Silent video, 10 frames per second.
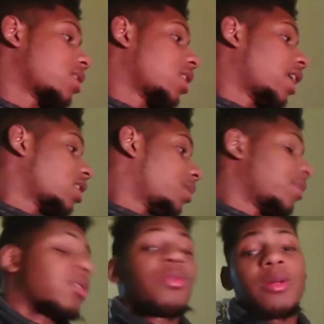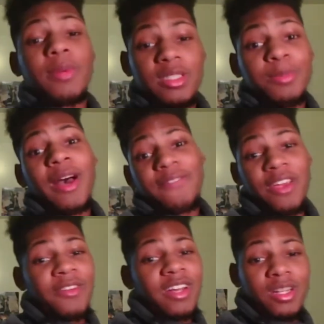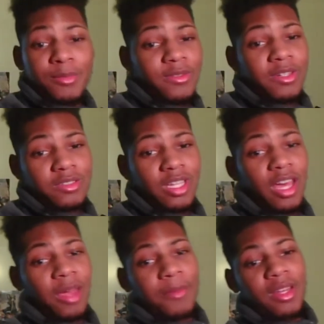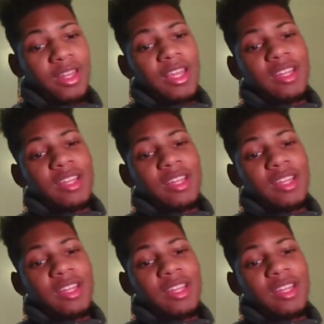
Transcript: Gundam is one of is my favorite Gundam of all time, and that